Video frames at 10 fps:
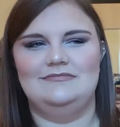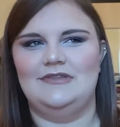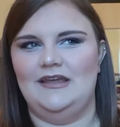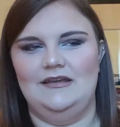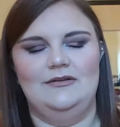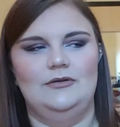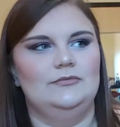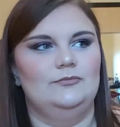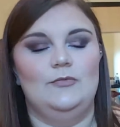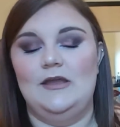
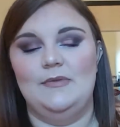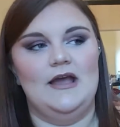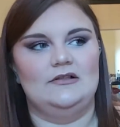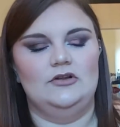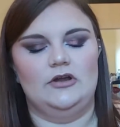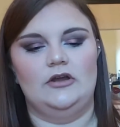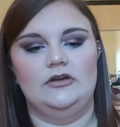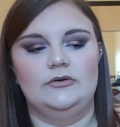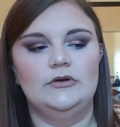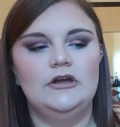thing way back long
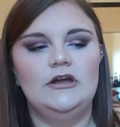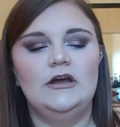ago,